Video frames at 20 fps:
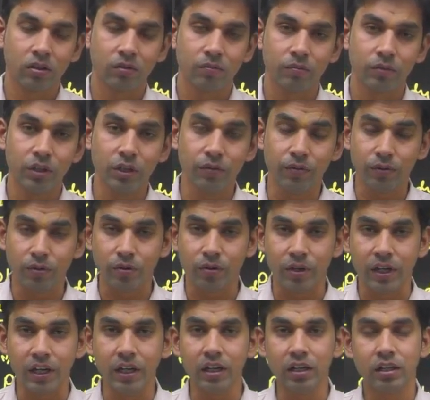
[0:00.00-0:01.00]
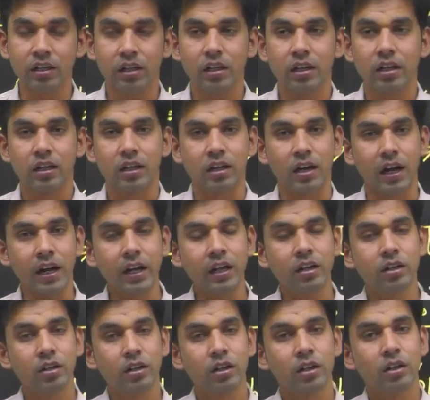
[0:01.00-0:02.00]
If you did right,
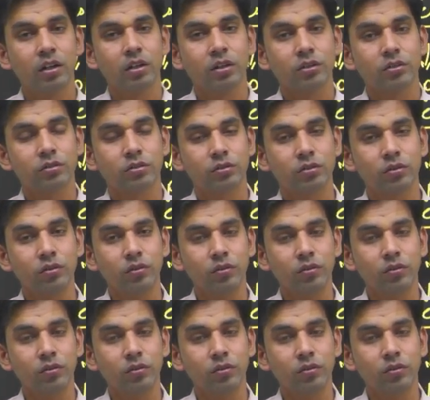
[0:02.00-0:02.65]
so